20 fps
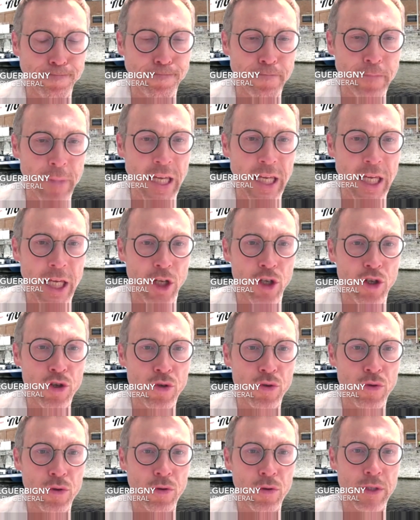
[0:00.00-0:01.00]
making
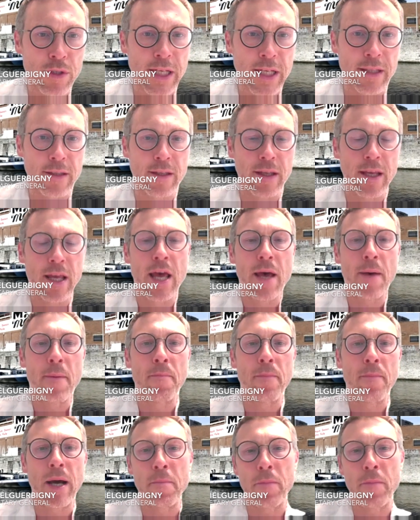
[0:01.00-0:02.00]
sure that
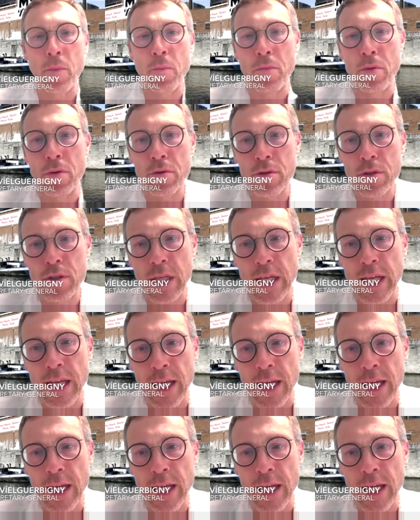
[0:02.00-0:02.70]
my members